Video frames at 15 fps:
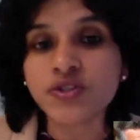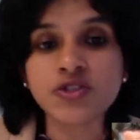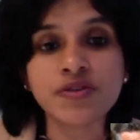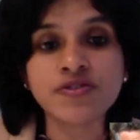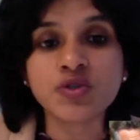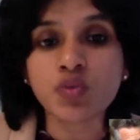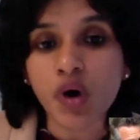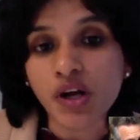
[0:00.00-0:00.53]

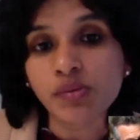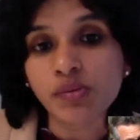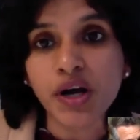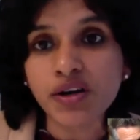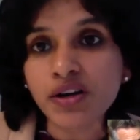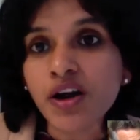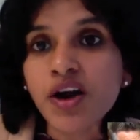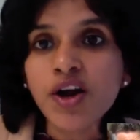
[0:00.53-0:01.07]

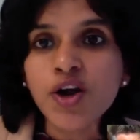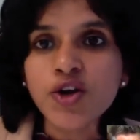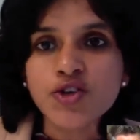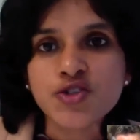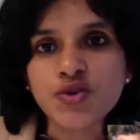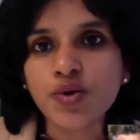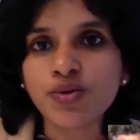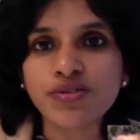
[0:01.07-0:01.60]
Svalbard?
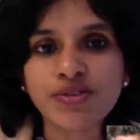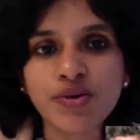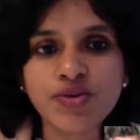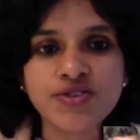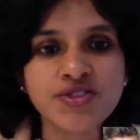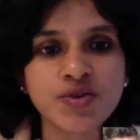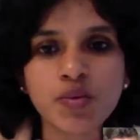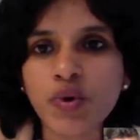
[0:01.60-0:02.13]
So
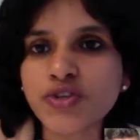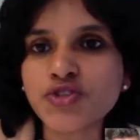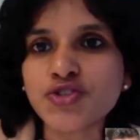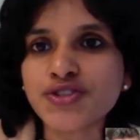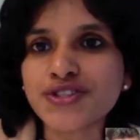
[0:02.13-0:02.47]
those questions